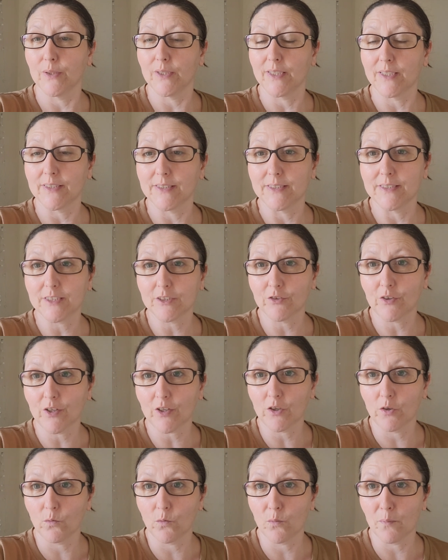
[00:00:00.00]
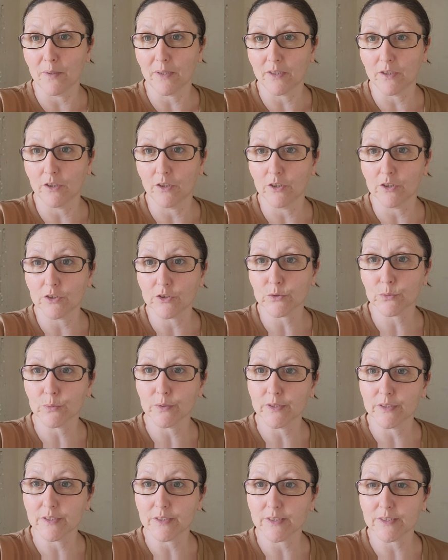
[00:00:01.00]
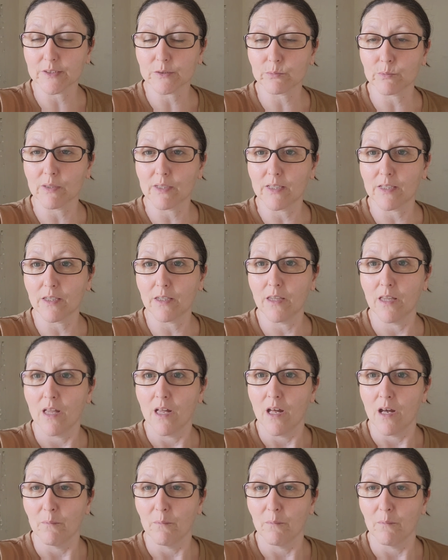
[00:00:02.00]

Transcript: And I need to crack on with my coursework as well,